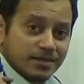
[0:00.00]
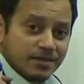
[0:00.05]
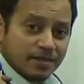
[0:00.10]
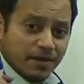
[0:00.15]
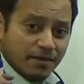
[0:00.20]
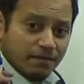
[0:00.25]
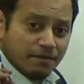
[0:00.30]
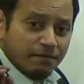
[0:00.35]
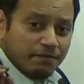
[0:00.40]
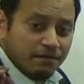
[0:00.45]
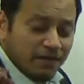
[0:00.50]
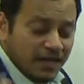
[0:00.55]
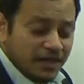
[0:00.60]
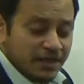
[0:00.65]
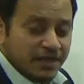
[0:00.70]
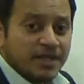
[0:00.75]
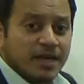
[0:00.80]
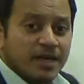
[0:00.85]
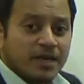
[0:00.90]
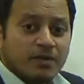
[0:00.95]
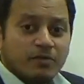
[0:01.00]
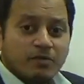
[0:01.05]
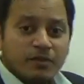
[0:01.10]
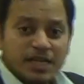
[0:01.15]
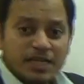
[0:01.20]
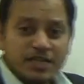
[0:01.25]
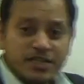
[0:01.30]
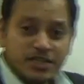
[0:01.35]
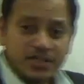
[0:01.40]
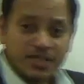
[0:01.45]

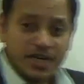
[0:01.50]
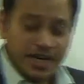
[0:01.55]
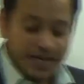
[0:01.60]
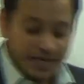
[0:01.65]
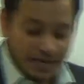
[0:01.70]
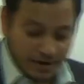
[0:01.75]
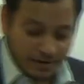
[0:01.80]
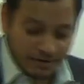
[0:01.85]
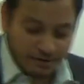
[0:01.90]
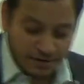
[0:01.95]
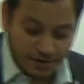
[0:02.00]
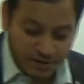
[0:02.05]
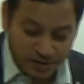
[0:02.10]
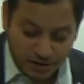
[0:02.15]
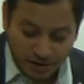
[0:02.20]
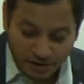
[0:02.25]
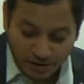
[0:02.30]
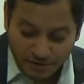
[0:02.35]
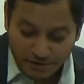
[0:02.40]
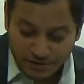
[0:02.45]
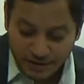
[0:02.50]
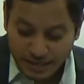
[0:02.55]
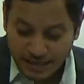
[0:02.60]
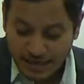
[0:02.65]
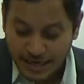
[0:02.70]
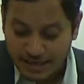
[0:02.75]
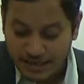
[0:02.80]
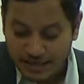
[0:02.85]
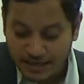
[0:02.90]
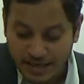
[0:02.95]
one striking feature of the
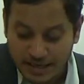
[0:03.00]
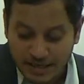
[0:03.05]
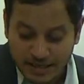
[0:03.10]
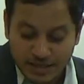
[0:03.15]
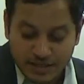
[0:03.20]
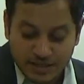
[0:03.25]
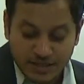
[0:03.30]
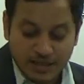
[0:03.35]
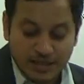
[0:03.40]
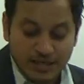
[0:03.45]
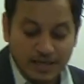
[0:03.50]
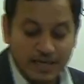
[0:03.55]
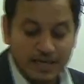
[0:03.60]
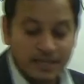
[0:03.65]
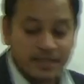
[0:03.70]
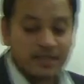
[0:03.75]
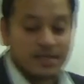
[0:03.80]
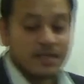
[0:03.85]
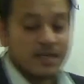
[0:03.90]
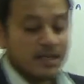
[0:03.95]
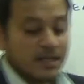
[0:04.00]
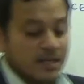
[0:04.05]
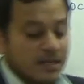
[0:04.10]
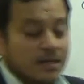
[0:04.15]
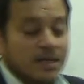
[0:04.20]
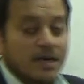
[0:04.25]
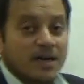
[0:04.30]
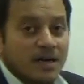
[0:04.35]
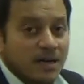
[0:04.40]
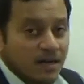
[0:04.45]
Canada region is
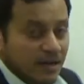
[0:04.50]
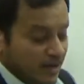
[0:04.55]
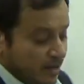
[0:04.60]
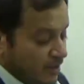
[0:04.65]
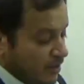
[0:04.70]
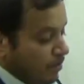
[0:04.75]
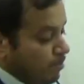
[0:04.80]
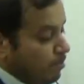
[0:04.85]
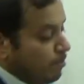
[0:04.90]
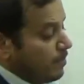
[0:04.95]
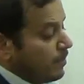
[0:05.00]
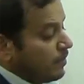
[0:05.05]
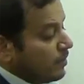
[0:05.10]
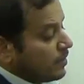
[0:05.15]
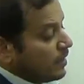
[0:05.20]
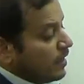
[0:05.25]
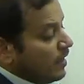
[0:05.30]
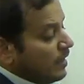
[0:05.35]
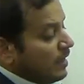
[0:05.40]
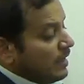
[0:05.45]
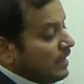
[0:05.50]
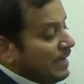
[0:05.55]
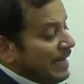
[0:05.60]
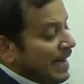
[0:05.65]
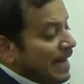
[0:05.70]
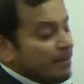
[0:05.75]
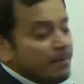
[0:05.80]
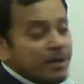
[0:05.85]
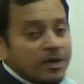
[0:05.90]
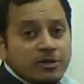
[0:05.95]
the
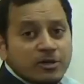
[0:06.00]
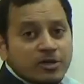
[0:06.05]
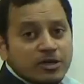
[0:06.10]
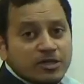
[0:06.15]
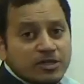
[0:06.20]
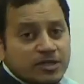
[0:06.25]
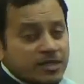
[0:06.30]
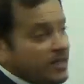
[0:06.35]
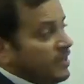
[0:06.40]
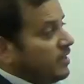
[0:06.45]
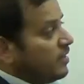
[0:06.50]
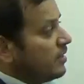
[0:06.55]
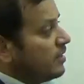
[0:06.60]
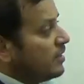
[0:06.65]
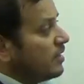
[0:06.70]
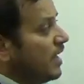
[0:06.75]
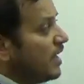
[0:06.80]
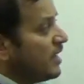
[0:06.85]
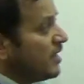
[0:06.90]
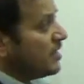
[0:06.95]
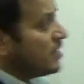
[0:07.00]
Labrador Sea. That